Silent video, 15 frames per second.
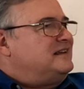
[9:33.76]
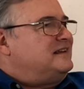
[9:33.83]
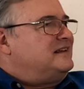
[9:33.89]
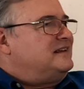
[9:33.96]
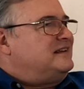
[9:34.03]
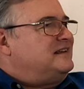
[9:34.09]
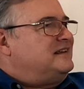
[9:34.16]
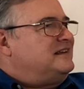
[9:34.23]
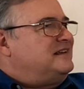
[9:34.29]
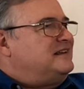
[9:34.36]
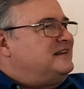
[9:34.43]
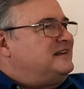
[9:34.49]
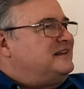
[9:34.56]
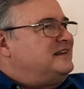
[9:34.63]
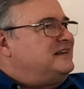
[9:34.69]

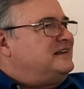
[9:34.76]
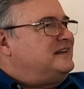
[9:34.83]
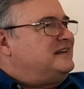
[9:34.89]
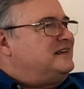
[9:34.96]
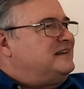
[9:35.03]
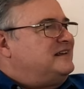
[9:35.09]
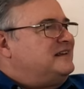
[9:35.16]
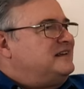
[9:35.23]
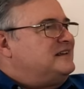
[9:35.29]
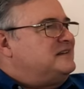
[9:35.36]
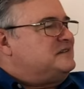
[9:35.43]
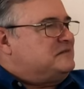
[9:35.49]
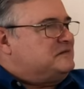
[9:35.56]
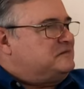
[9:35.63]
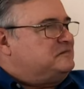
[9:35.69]

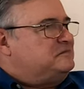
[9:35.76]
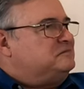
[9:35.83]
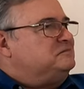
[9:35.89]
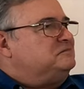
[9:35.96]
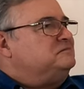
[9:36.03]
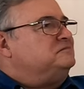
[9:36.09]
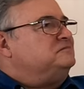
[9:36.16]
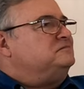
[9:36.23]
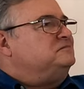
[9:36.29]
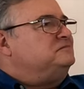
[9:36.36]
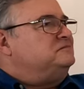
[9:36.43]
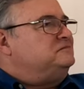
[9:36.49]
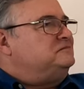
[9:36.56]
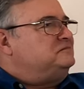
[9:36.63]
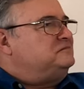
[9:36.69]

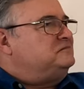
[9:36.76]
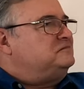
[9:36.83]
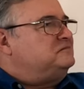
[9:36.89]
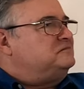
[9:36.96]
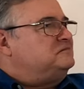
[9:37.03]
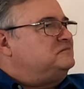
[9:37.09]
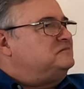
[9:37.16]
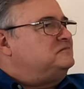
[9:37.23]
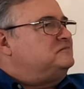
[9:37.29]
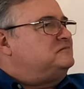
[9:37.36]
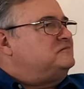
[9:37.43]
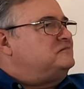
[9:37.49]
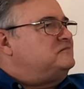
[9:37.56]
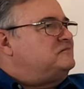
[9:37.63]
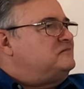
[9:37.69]

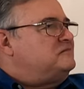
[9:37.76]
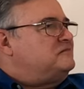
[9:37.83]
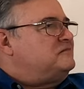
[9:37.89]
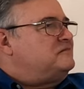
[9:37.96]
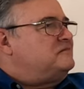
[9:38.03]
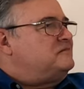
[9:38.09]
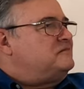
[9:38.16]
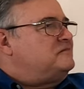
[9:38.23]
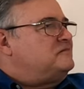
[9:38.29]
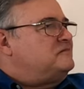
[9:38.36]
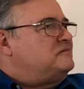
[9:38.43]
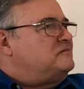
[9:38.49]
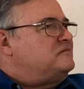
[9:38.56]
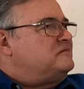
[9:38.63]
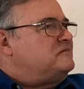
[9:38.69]

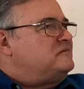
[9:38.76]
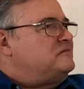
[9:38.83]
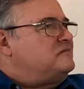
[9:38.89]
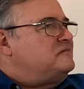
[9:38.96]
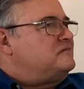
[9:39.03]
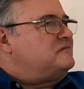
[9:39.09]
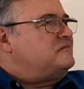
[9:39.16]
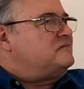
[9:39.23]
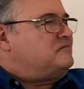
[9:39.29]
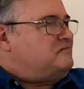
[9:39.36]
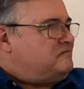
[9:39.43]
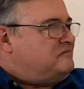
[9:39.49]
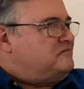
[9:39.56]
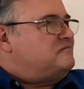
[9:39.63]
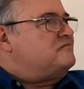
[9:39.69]

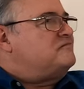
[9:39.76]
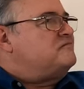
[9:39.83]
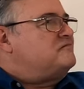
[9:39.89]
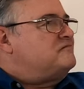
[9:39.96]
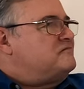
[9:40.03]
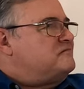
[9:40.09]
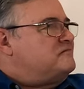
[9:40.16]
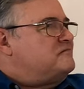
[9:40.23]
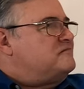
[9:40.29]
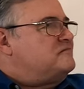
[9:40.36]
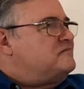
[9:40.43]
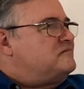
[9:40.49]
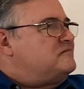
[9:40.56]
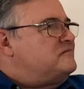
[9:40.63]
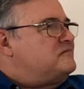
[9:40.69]

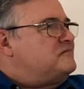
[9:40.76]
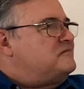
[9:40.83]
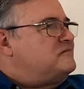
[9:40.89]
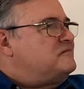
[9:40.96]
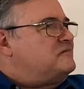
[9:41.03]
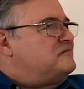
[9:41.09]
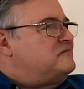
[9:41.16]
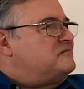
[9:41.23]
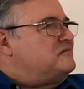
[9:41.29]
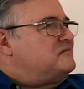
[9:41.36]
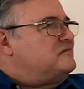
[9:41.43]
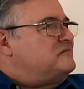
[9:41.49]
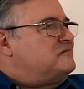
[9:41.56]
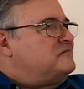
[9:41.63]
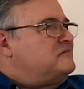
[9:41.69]
(not speaking)